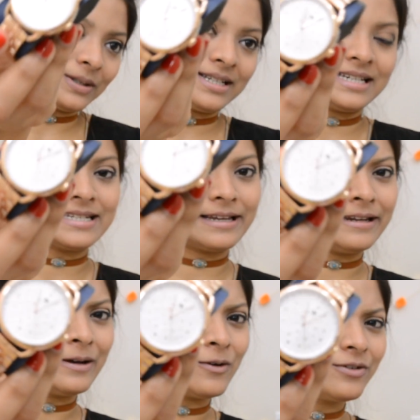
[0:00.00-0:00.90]
the
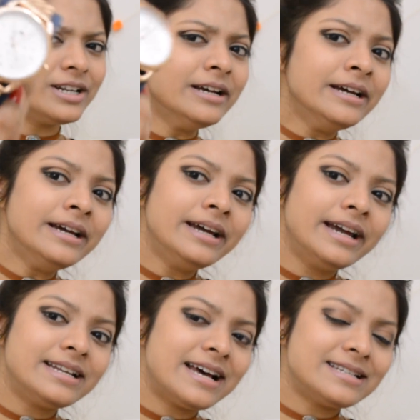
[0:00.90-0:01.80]
detailing of it.
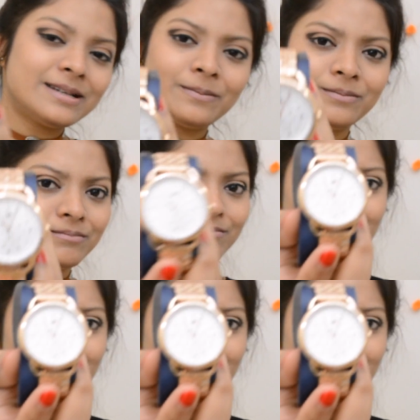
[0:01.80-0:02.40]
It has some